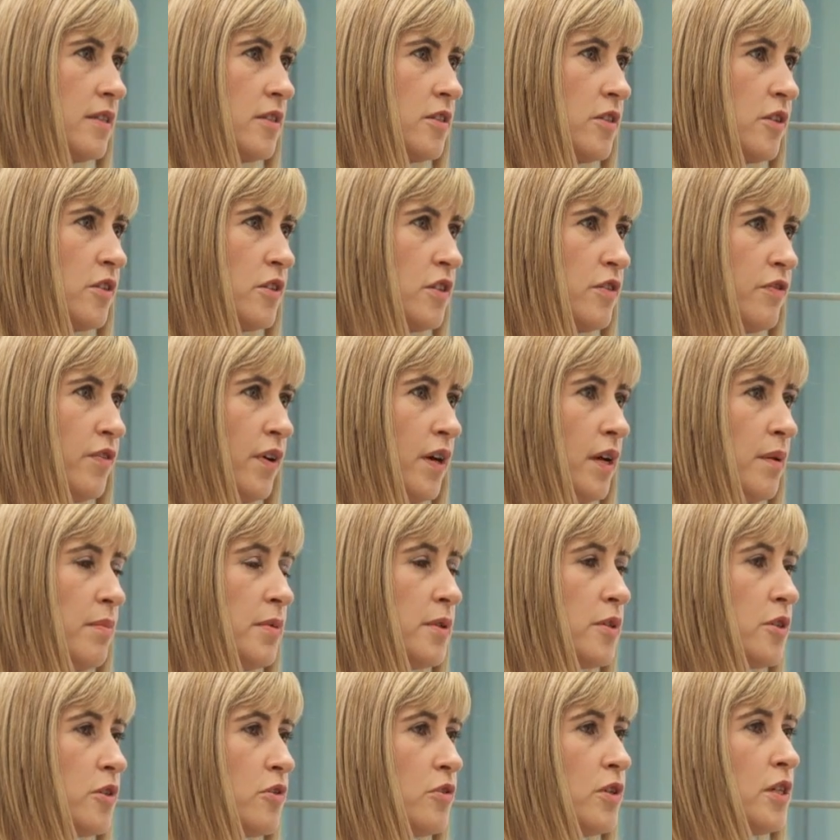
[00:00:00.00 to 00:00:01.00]
it's
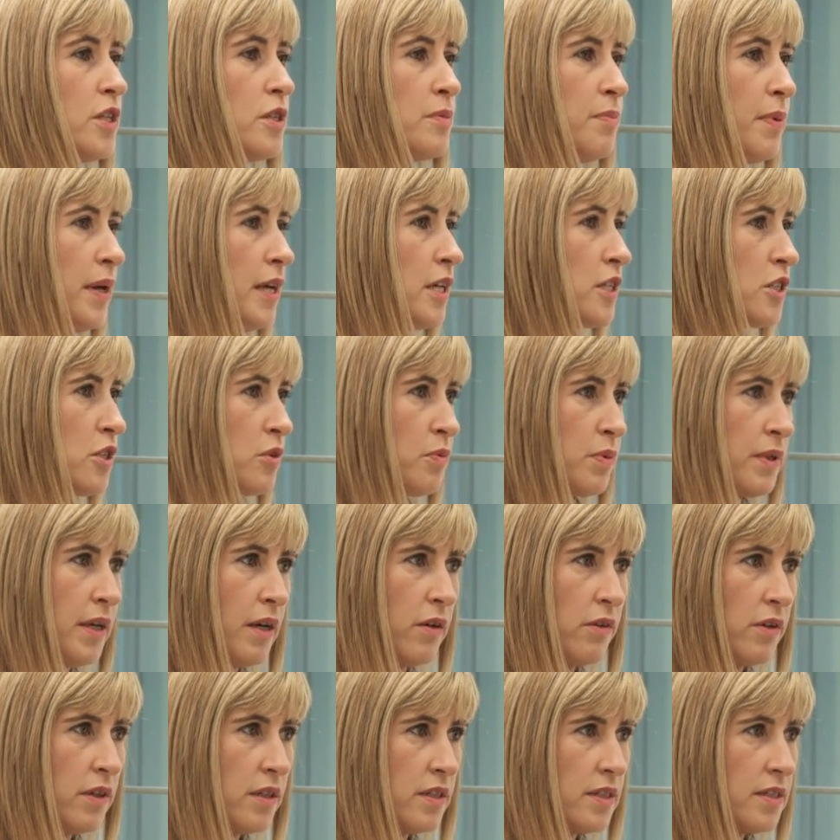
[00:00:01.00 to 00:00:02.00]
justifiable to treat a patient
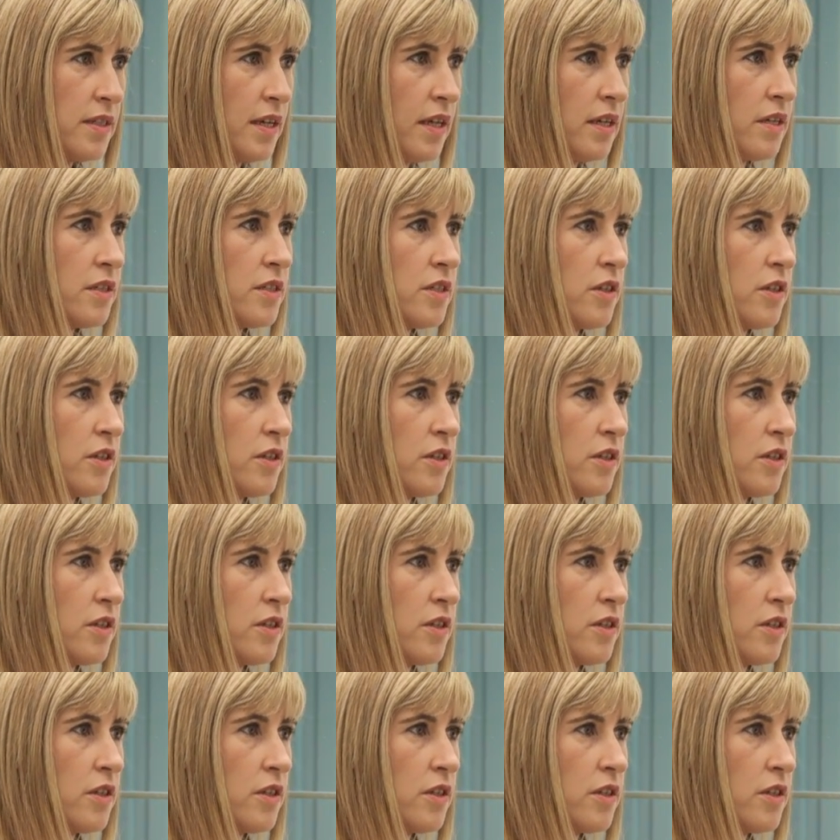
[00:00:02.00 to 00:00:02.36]
without consent,